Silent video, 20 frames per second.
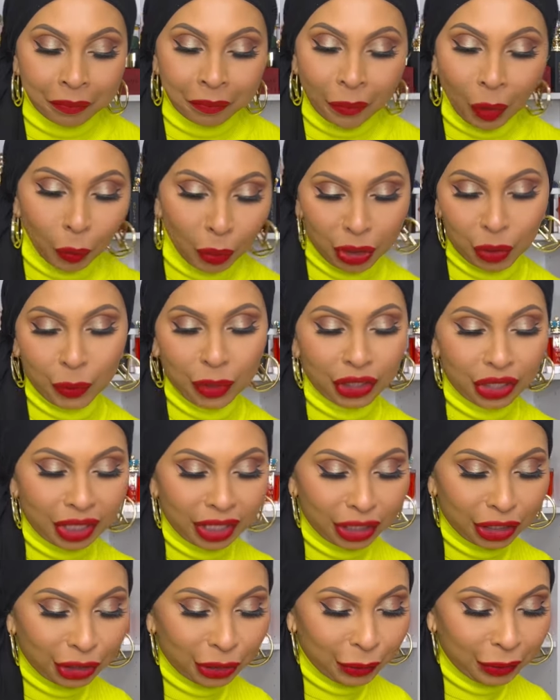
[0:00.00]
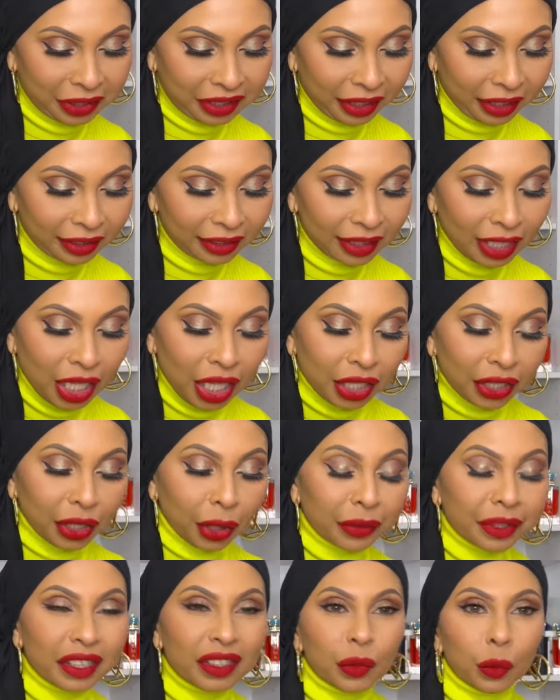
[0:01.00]
Which one should I choose next? Now,
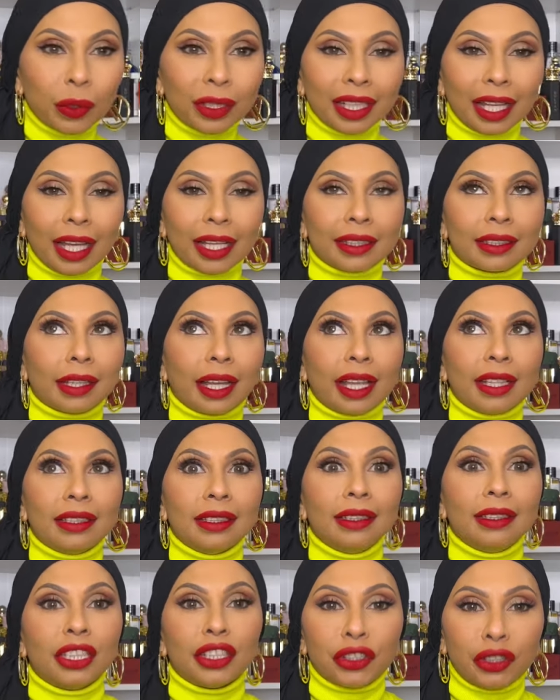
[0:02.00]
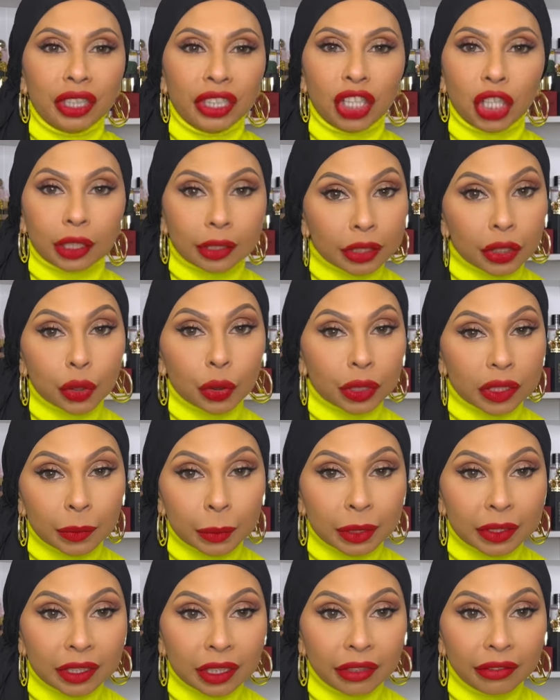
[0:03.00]
this one, I literally got this
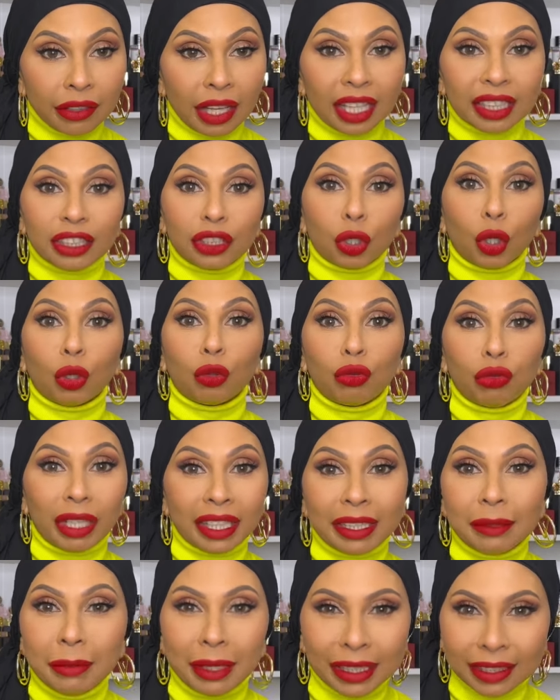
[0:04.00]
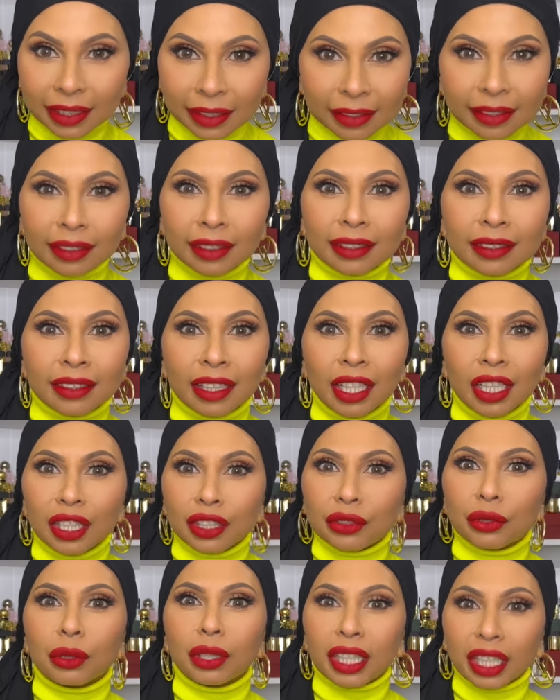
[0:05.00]
Christmas Eve, and it already made this list.
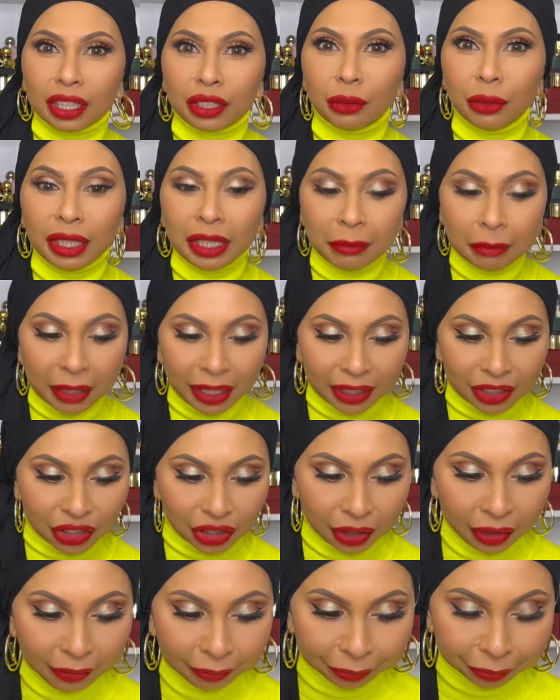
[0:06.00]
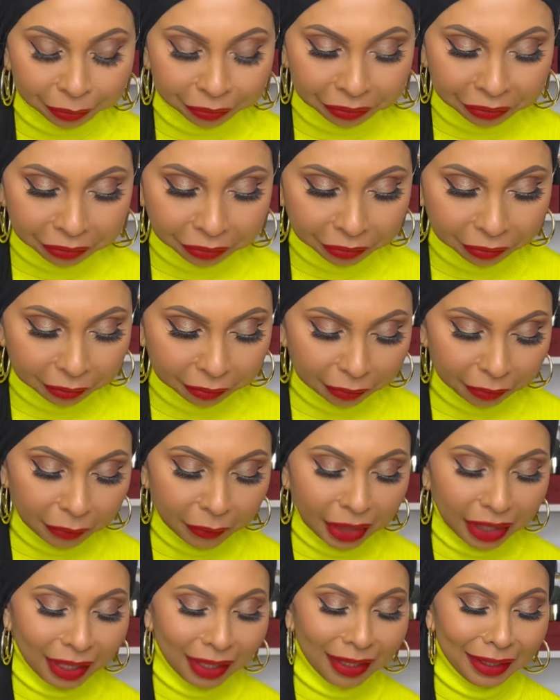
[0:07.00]
So can you imagine?
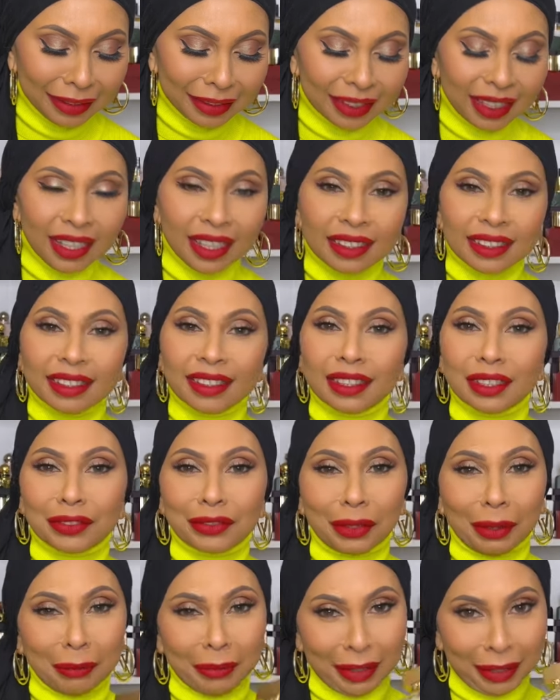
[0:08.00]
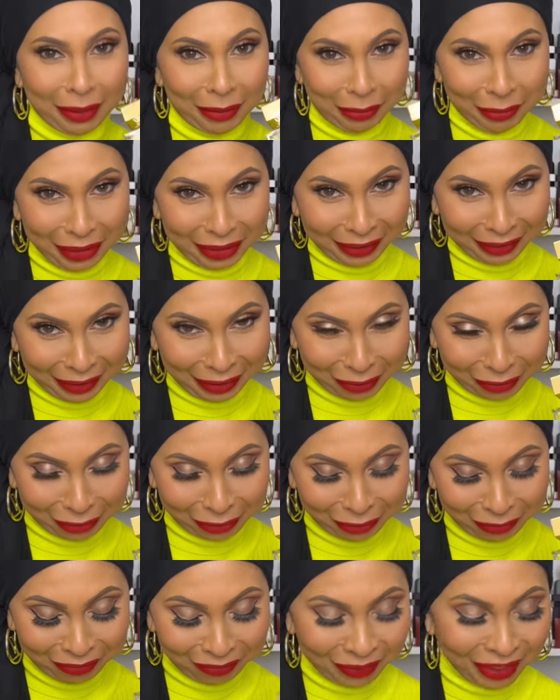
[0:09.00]
Guys, this is from Micallef,
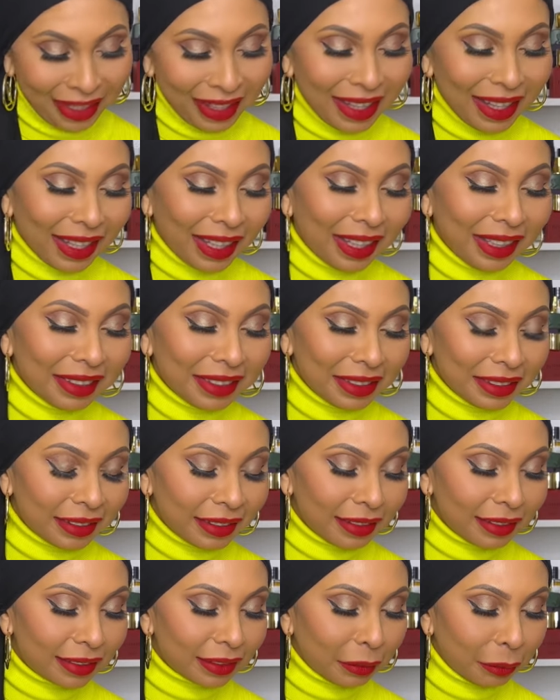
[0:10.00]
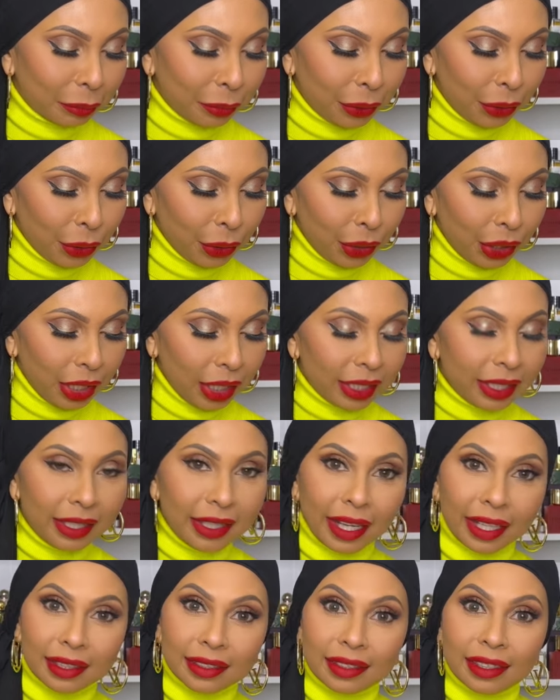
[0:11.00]
and this is Pure
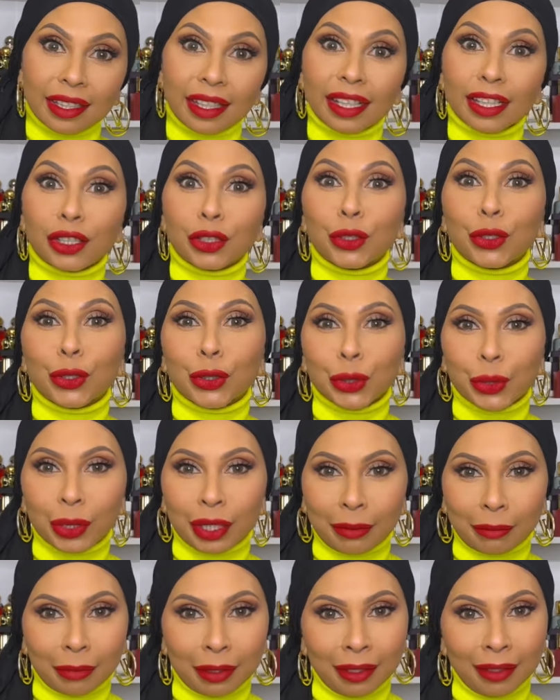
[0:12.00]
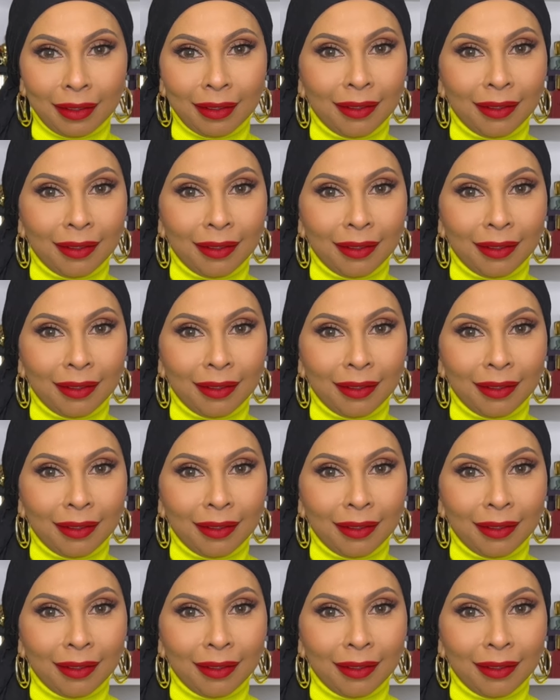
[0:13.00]
Nectar Extreme.